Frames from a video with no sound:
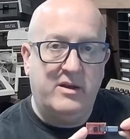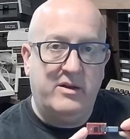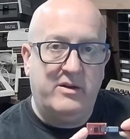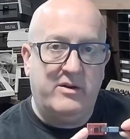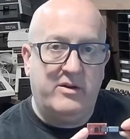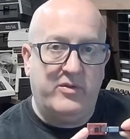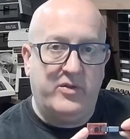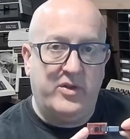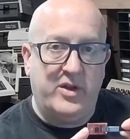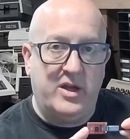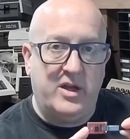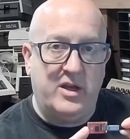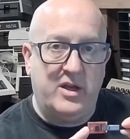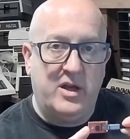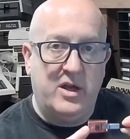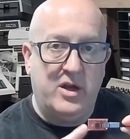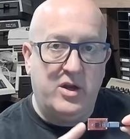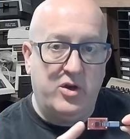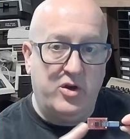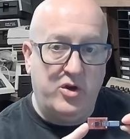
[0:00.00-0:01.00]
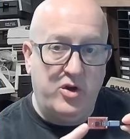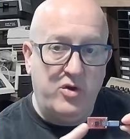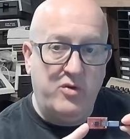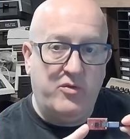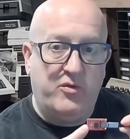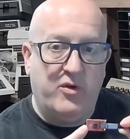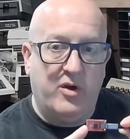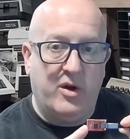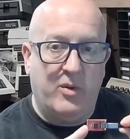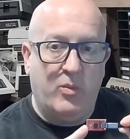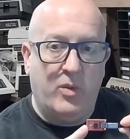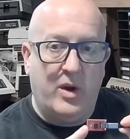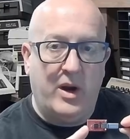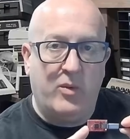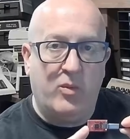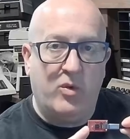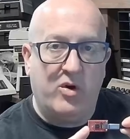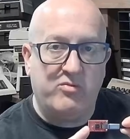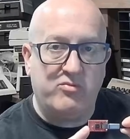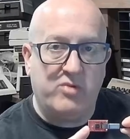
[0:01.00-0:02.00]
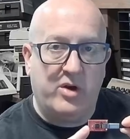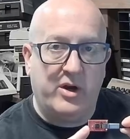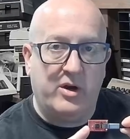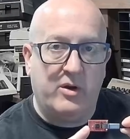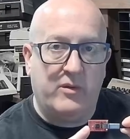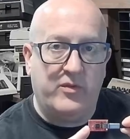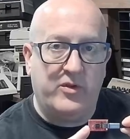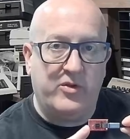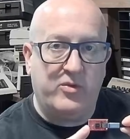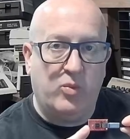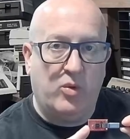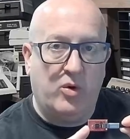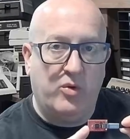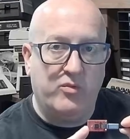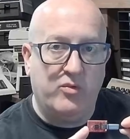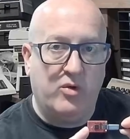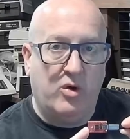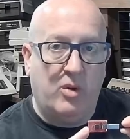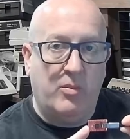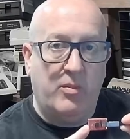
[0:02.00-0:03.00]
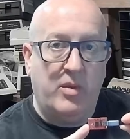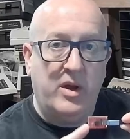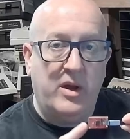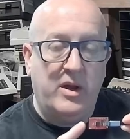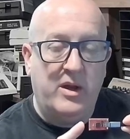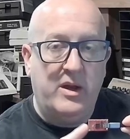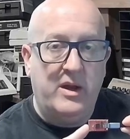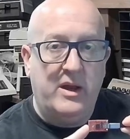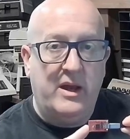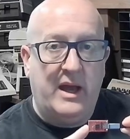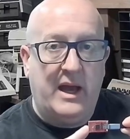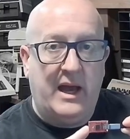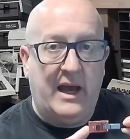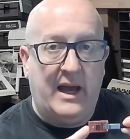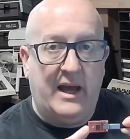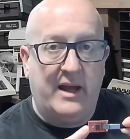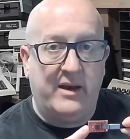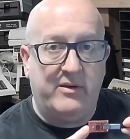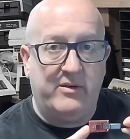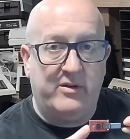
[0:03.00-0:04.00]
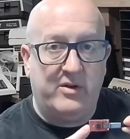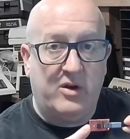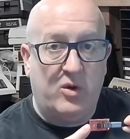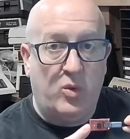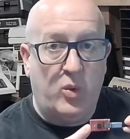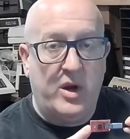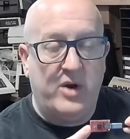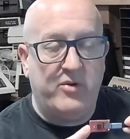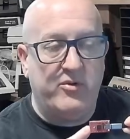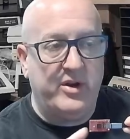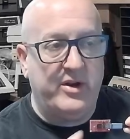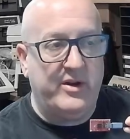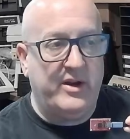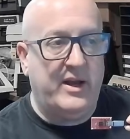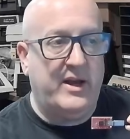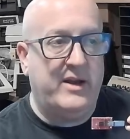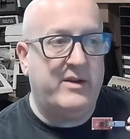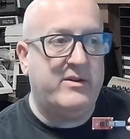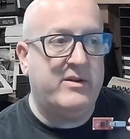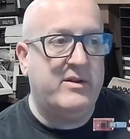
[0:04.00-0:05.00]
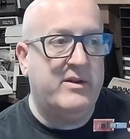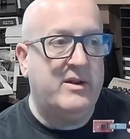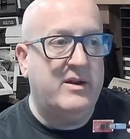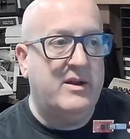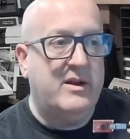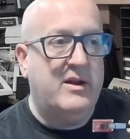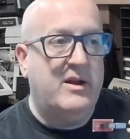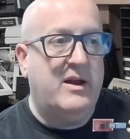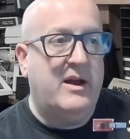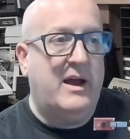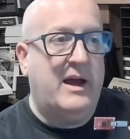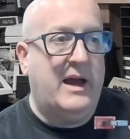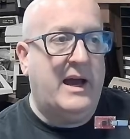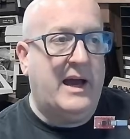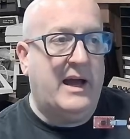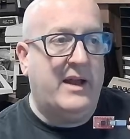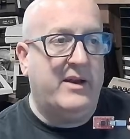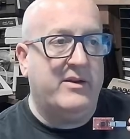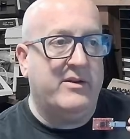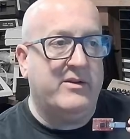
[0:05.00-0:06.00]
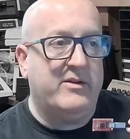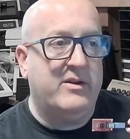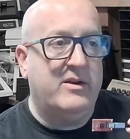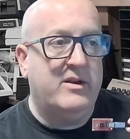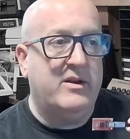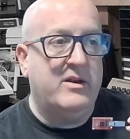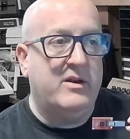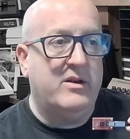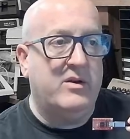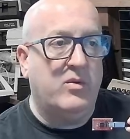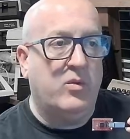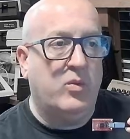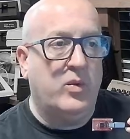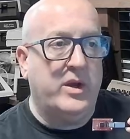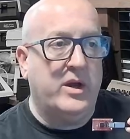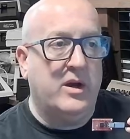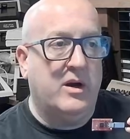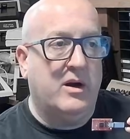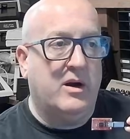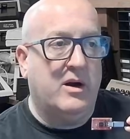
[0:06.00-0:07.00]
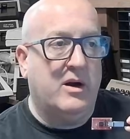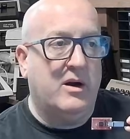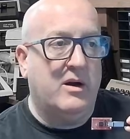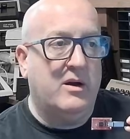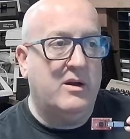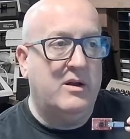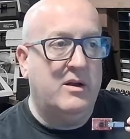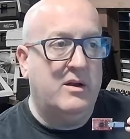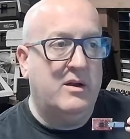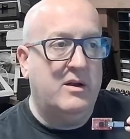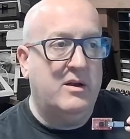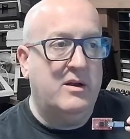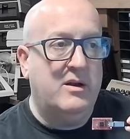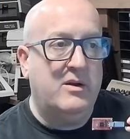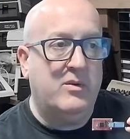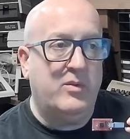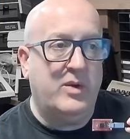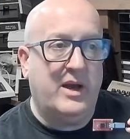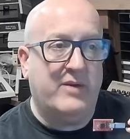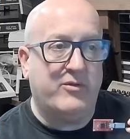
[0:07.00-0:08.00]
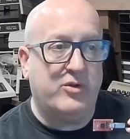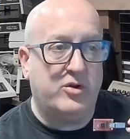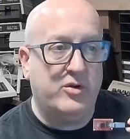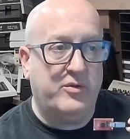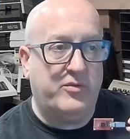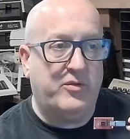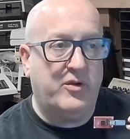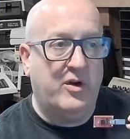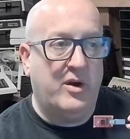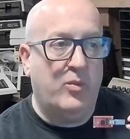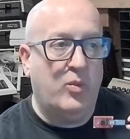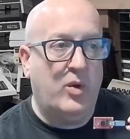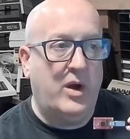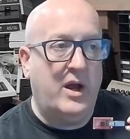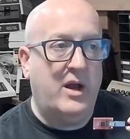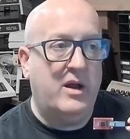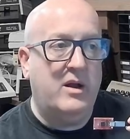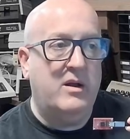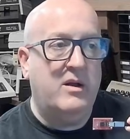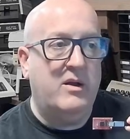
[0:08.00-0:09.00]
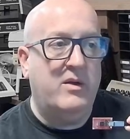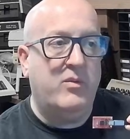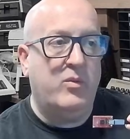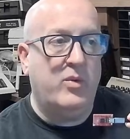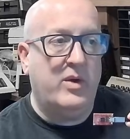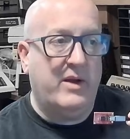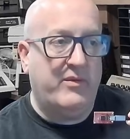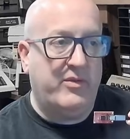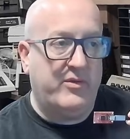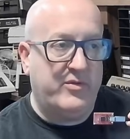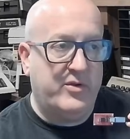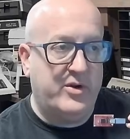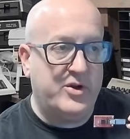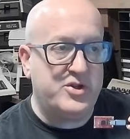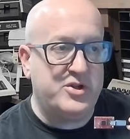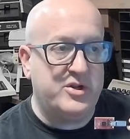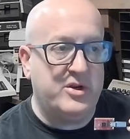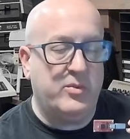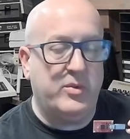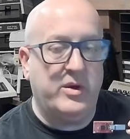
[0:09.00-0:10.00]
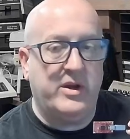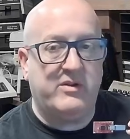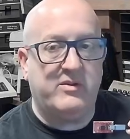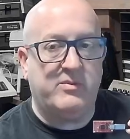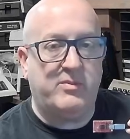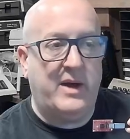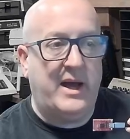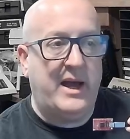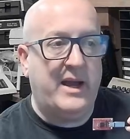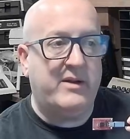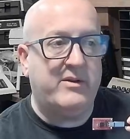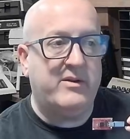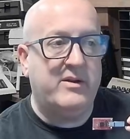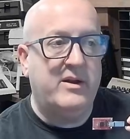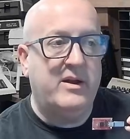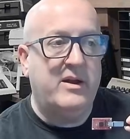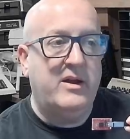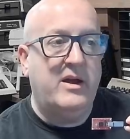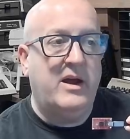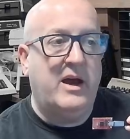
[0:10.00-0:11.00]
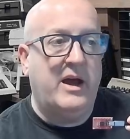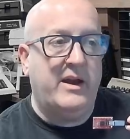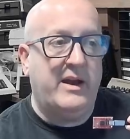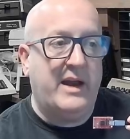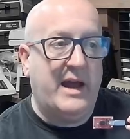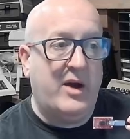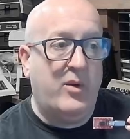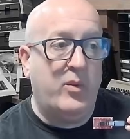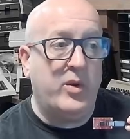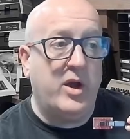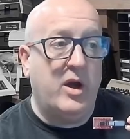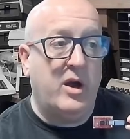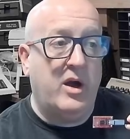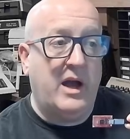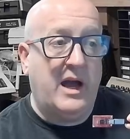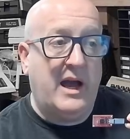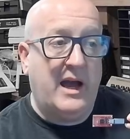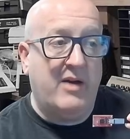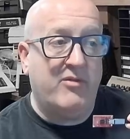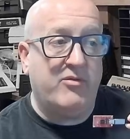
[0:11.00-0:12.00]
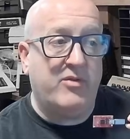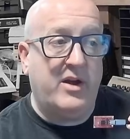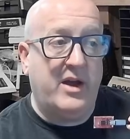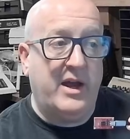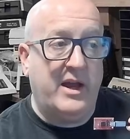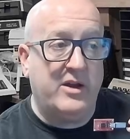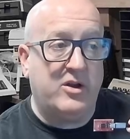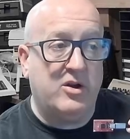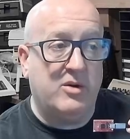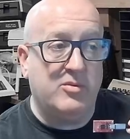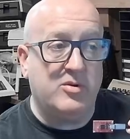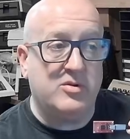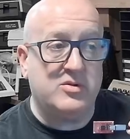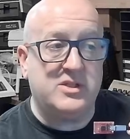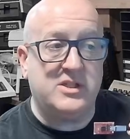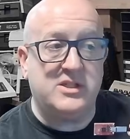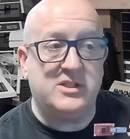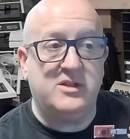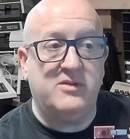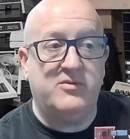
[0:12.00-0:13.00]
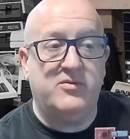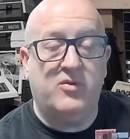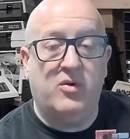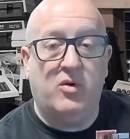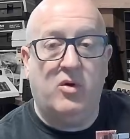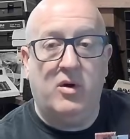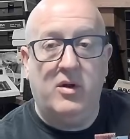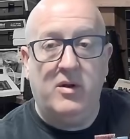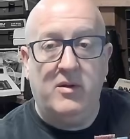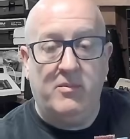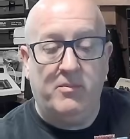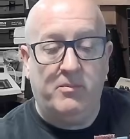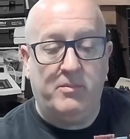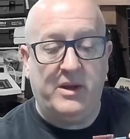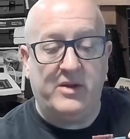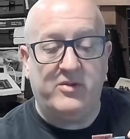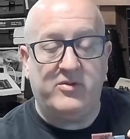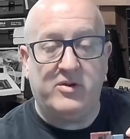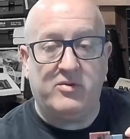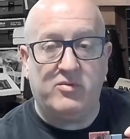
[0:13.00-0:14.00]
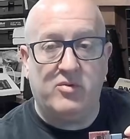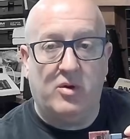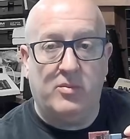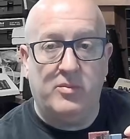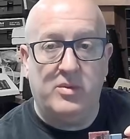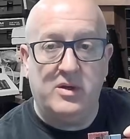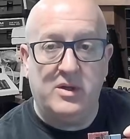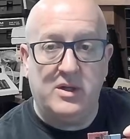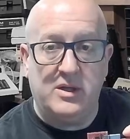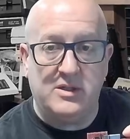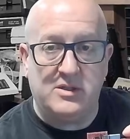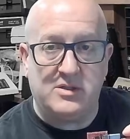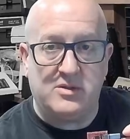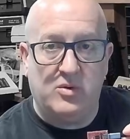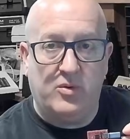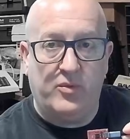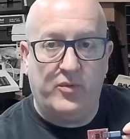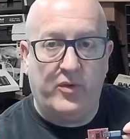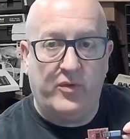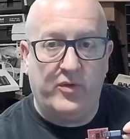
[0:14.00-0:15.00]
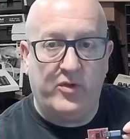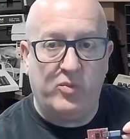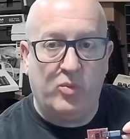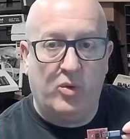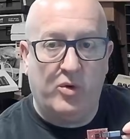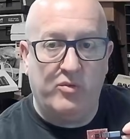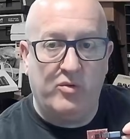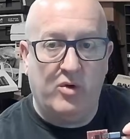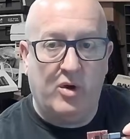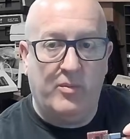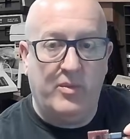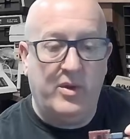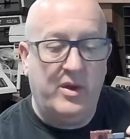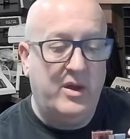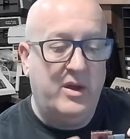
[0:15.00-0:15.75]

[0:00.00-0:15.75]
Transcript: to the new firmware running on this OneROM and queried it, and we have a good firmware, we have the version that we expect, and now we have a Commodore 64 basic ROM installed on this OneROM.